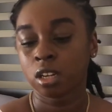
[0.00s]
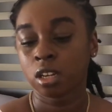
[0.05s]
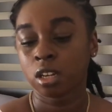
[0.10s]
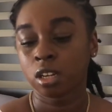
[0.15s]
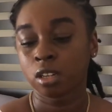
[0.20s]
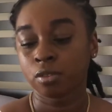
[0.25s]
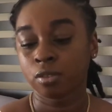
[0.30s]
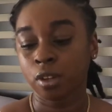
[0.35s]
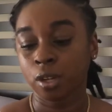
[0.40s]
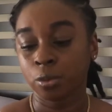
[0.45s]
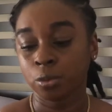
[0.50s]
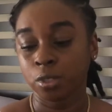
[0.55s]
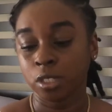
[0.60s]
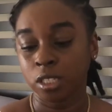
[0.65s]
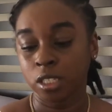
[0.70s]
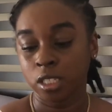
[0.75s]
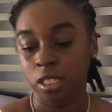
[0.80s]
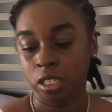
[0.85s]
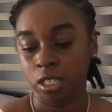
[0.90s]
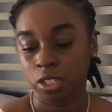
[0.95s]

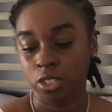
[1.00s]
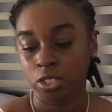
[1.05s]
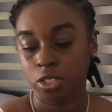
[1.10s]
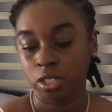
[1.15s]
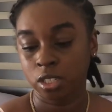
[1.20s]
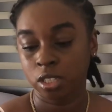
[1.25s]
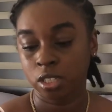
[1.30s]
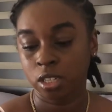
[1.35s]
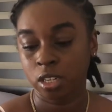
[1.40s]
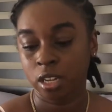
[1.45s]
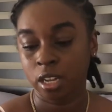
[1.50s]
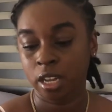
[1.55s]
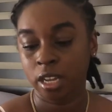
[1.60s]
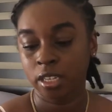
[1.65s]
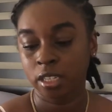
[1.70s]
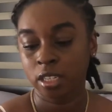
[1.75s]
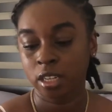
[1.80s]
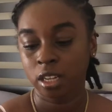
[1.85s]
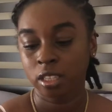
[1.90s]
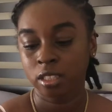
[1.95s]
foundation. I
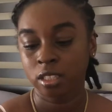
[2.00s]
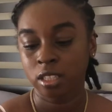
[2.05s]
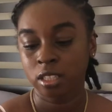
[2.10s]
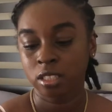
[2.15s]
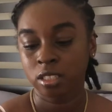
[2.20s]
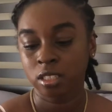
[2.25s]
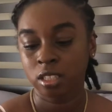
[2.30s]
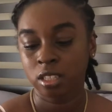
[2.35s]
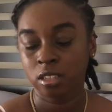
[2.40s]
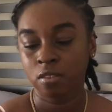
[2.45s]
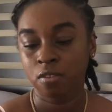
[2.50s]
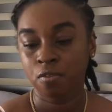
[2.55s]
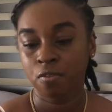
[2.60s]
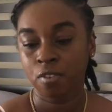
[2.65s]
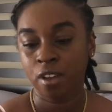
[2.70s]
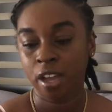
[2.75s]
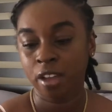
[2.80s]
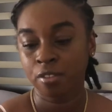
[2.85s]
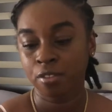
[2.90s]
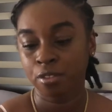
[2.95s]
got this in
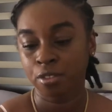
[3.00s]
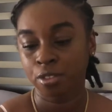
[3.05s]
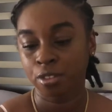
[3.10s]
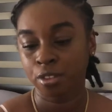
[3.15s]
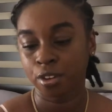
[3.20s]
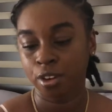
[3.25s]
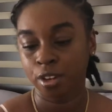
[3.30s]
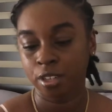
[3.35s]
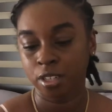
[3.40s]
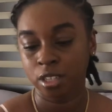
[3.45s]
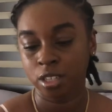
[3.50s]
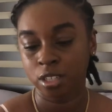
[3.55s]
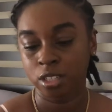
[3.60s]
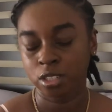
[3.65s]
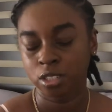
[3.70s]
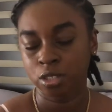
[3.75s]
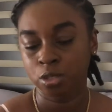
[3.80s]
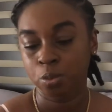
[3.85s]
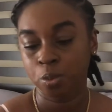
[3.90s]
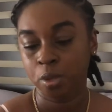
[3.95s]
530
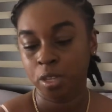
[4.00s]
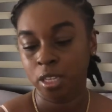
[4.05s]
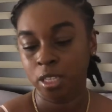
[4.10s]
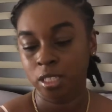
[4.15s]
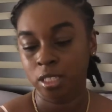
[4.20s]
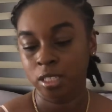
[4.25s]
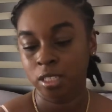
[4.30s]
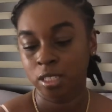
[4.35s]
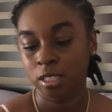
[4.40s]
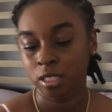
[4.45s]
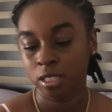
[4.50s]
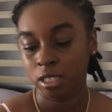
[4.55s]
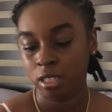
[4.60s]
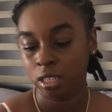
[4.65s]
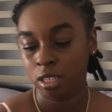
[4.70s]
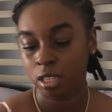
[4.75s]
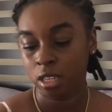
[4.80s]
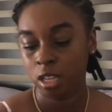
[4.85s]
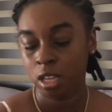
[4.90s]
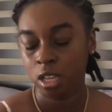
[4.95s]
Suede
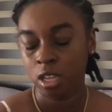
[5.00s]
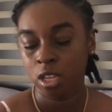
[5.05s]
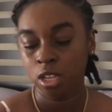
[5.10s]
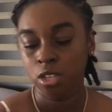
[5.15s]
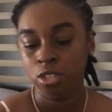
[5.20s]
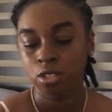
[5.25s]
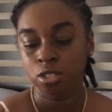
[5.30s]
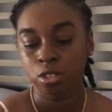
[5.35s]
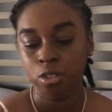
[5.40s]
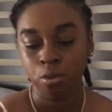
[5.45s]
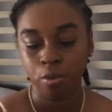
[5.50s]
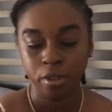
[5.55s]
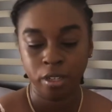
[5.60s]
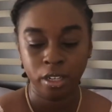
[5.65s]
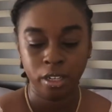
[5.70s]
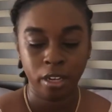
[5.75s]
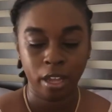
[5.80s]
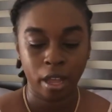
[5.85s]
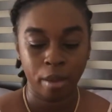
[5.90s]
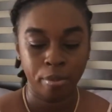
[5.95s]
C. So what had
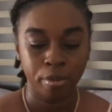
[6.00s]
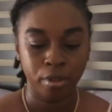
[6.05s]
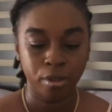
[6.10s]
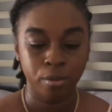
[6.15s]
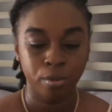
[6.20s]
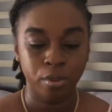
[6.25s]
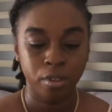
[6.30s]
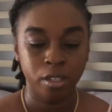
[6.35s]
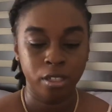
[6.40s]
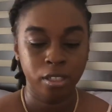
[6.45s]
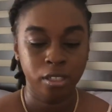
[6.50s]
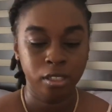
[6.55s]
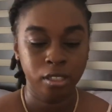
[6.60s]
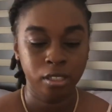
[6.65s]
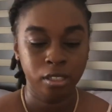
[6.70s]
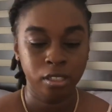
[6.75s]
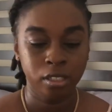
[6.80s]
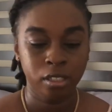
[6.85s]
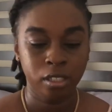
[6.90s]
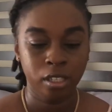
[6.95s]
happened
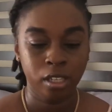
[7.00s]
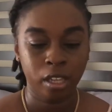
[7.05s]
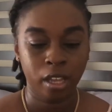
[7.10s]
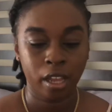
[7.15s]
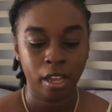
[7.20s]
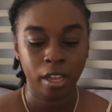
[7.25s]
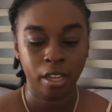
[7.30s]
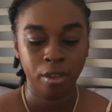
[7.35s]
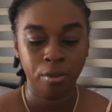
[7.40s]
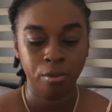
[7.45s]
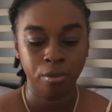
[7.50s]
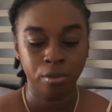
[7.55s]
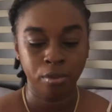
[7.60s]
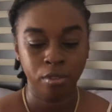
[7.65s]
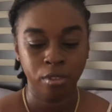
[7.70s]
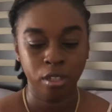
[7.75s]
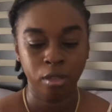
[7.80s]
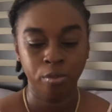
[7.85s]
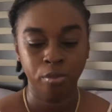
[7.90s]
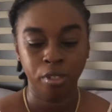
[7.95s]
was I
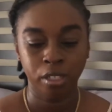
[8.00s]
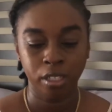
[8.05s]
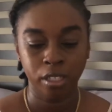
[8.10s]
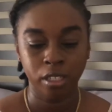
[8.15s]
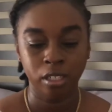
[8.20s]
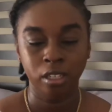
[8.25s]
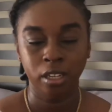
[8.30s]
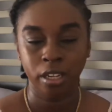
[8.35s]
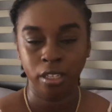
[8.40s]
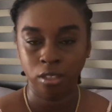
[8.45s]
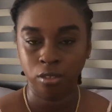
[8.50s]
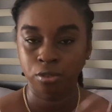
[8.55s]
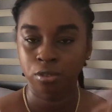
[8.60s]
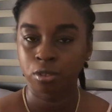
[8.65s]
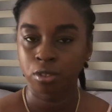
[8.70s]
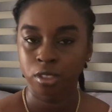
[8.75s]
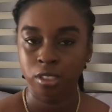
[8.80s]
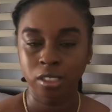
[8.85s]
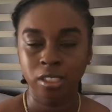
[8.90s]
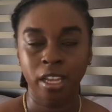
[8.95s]
complained that of
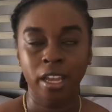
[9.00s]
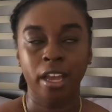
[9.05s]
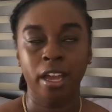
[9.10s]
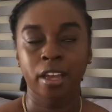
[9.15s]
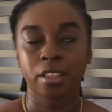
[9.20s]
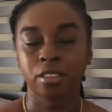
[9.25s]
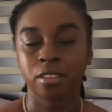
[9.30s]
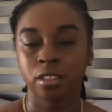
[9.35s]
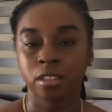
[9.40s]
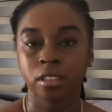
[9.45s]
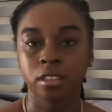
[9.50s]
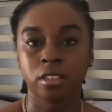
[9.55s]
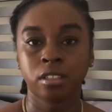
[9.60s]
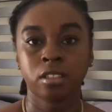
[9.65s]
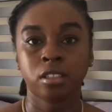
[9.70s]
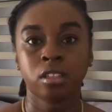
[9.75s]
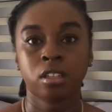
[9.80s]
course I had the